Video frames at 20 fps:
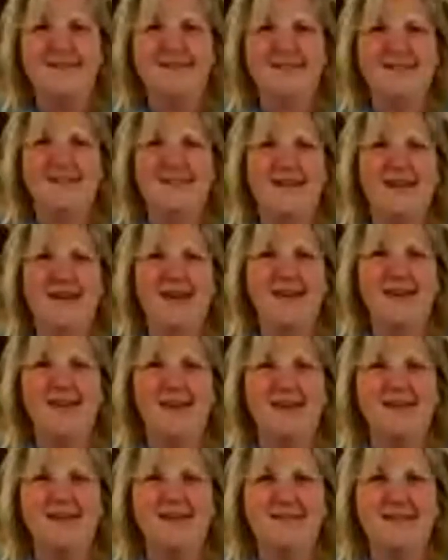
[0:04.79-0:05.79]
Today
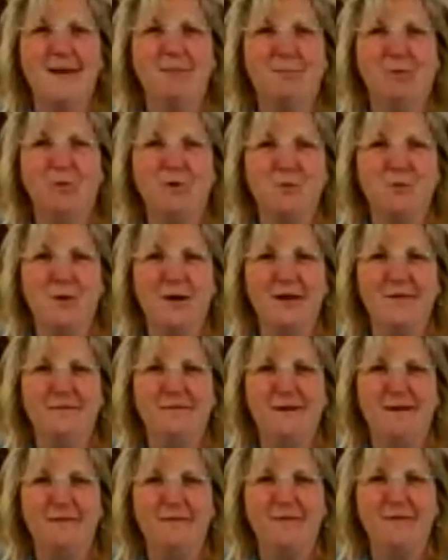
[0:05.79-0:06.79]
is April
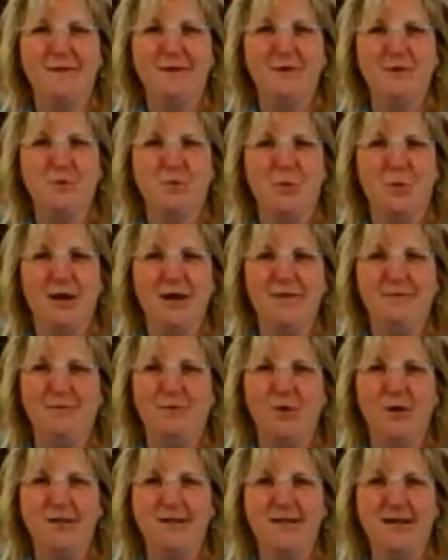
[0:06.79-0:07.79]
25th,
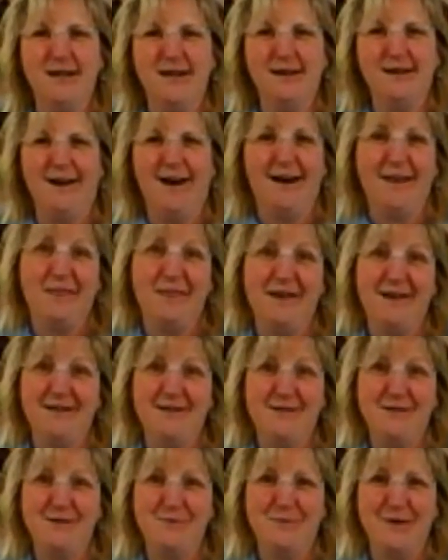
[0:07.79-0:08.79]
2014. I think
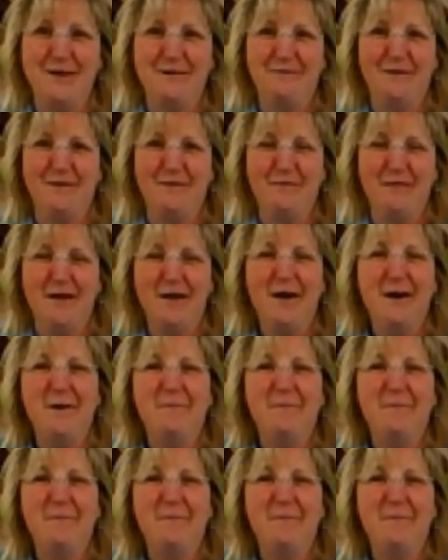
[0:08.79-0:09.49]
it's the 25th.